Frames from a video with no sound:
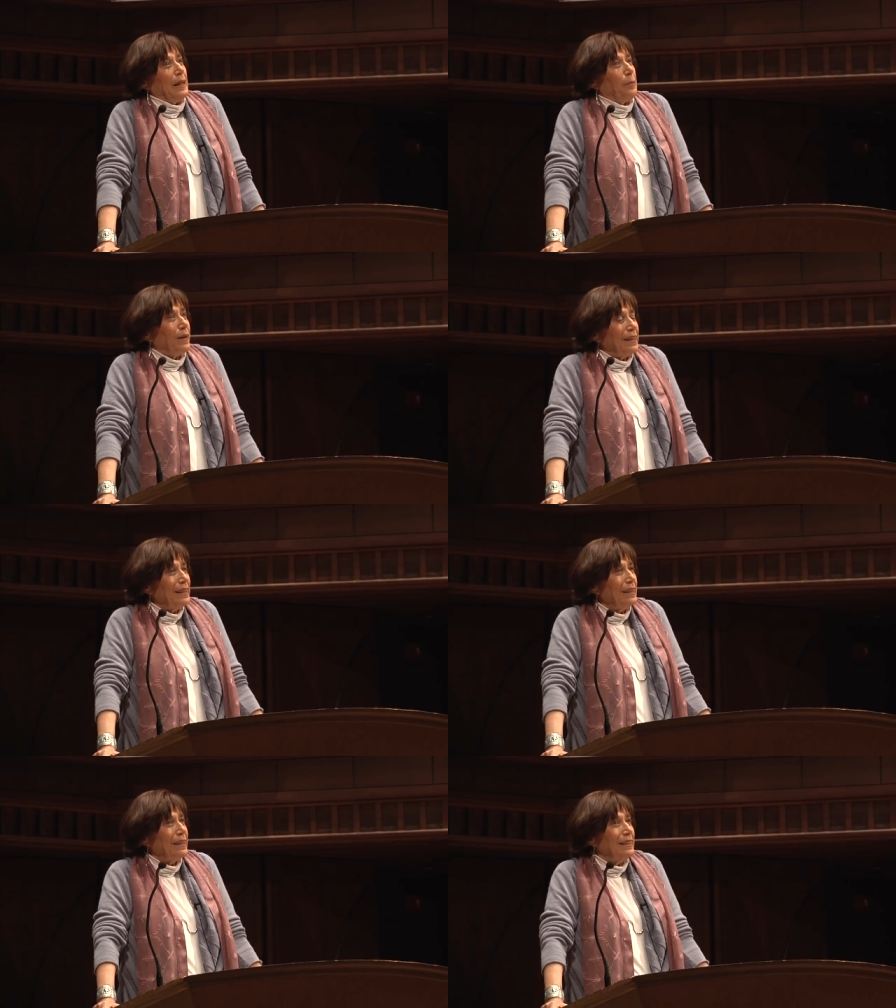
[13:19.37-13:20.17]
But
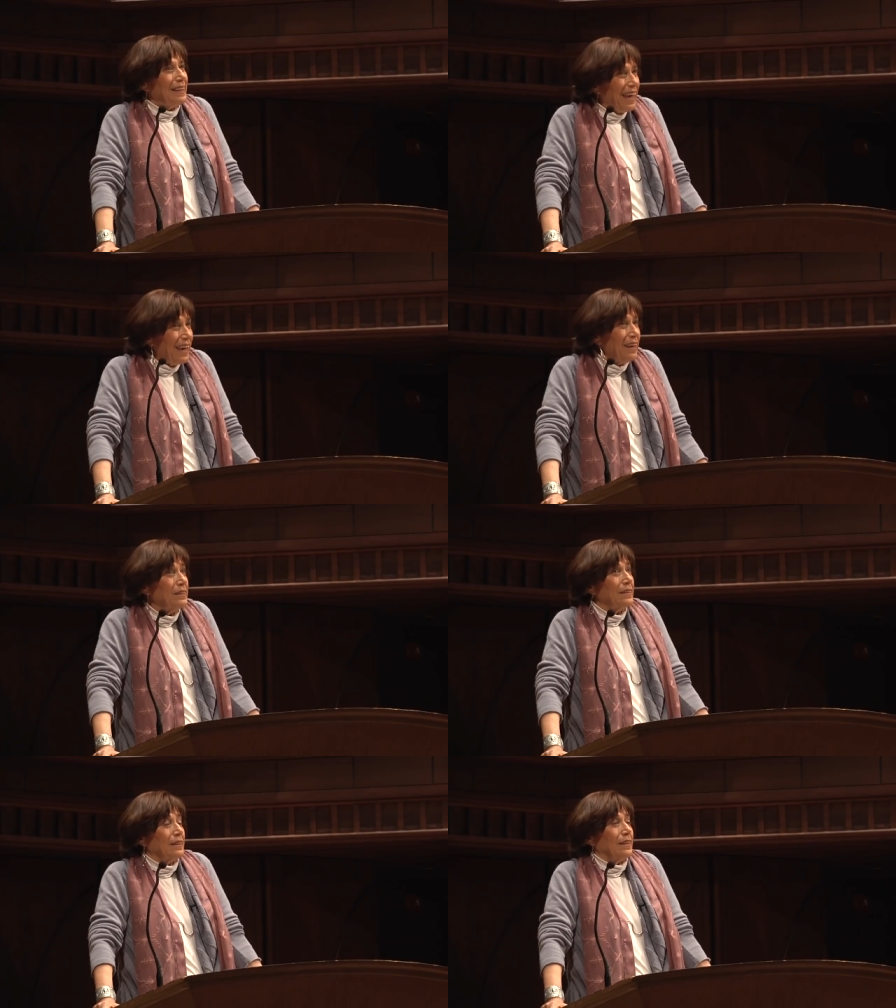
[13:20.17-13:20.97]
in the days
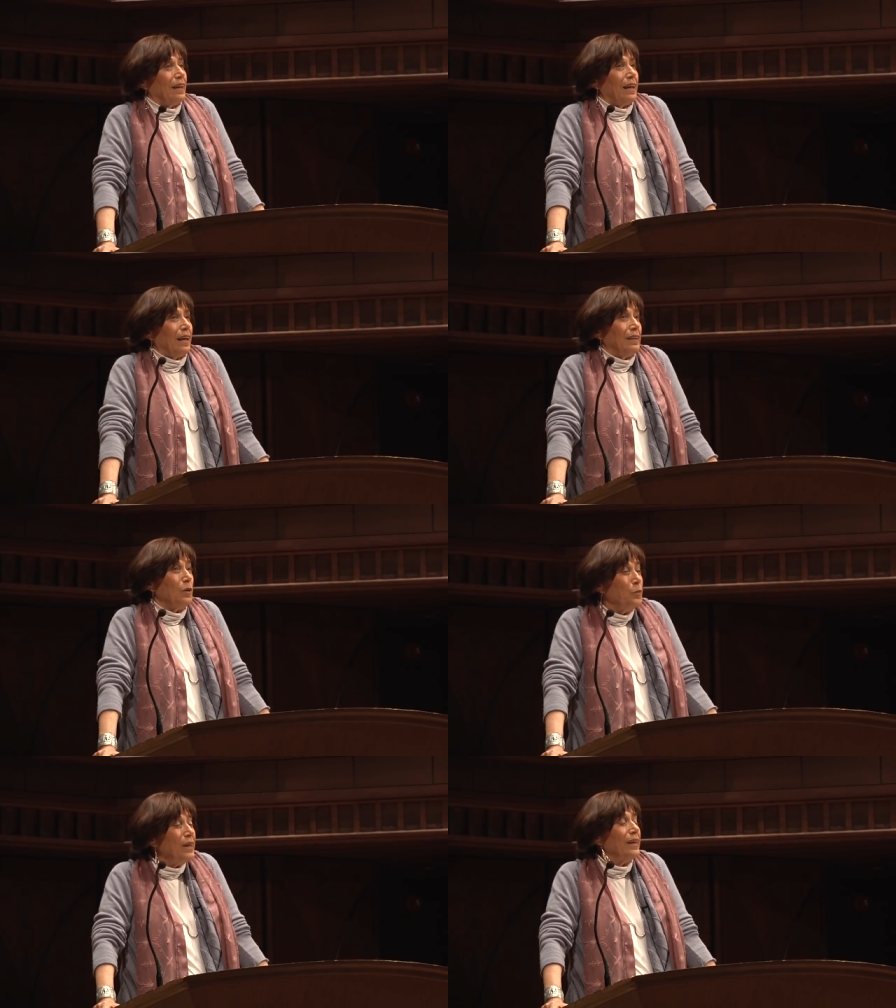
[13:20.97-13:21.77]
and the
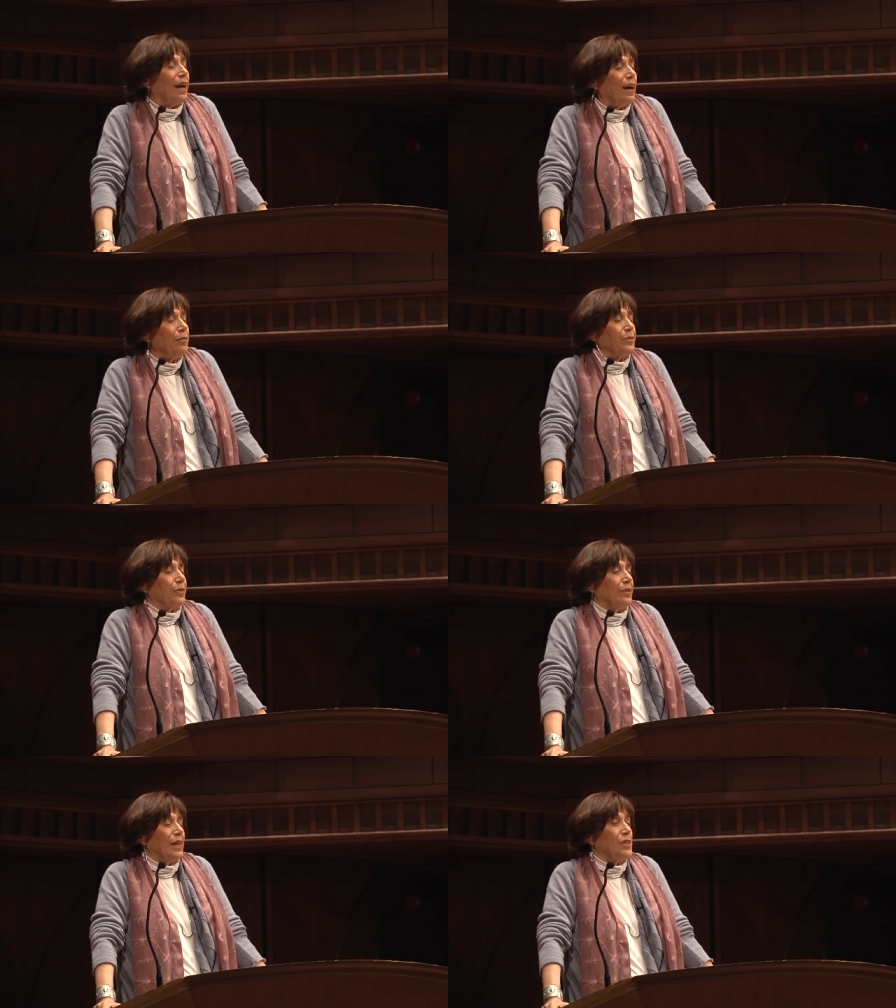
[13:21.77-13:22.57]
week
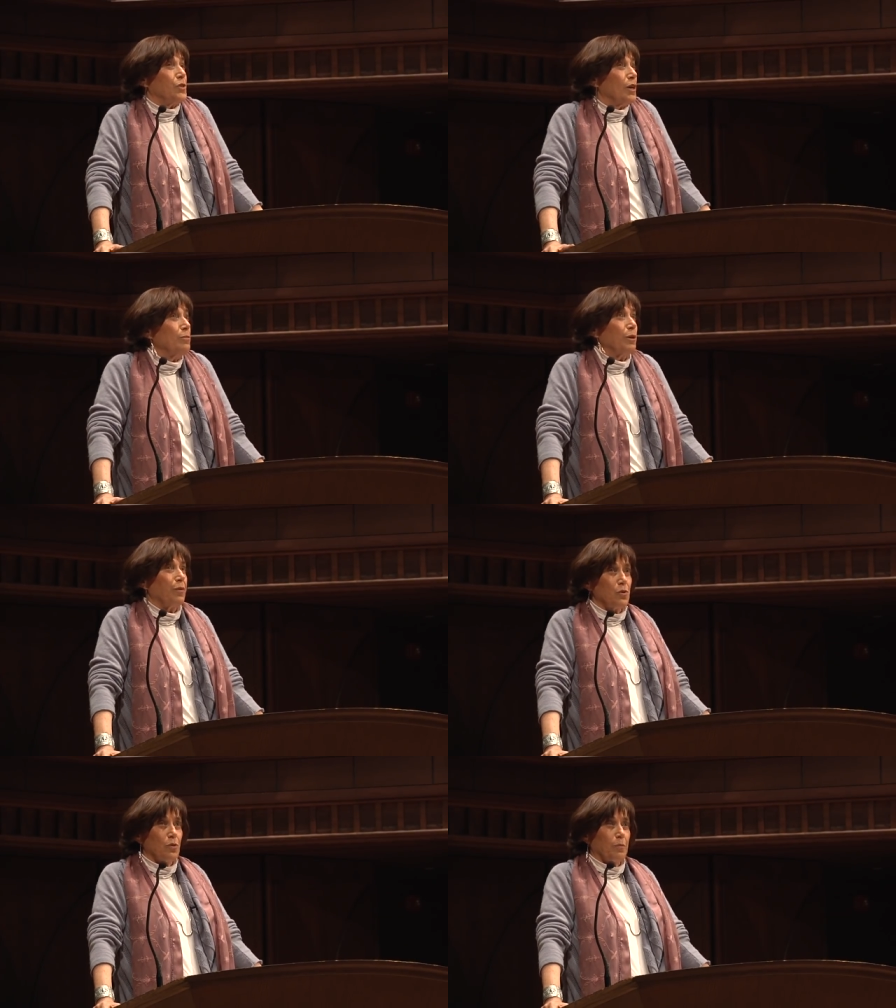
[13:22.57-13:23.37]
after, as chairman of
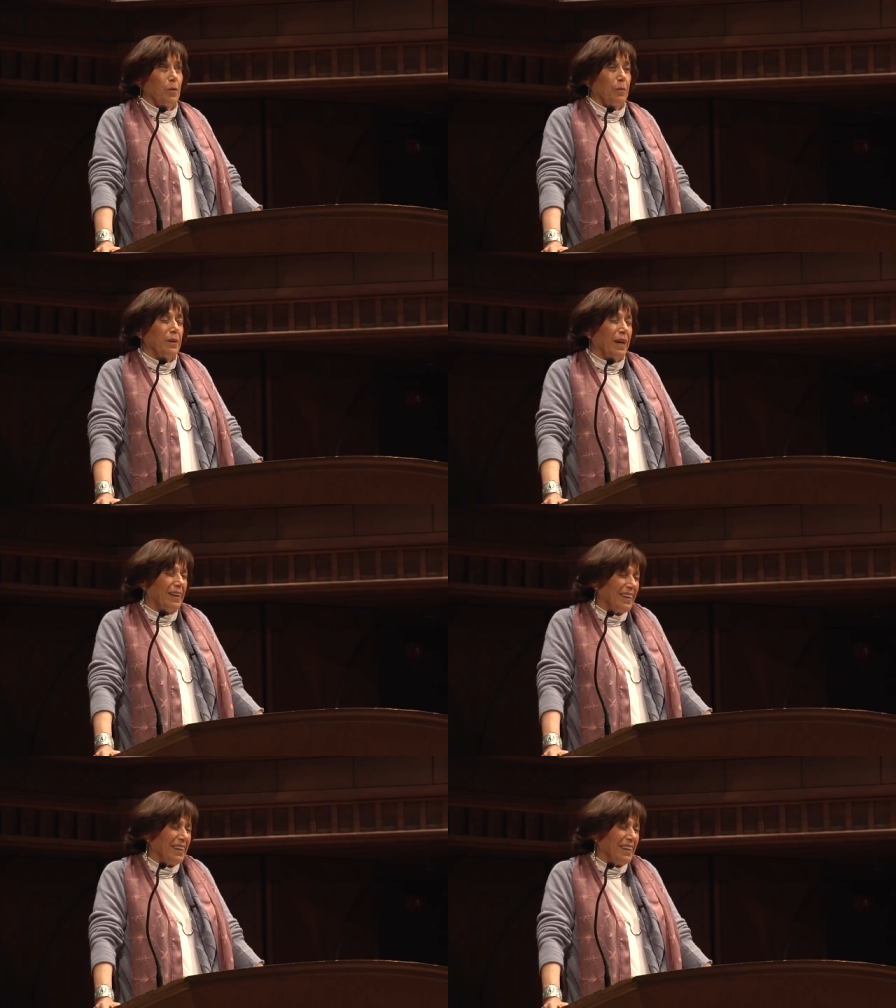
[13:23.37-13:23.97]
history department, I had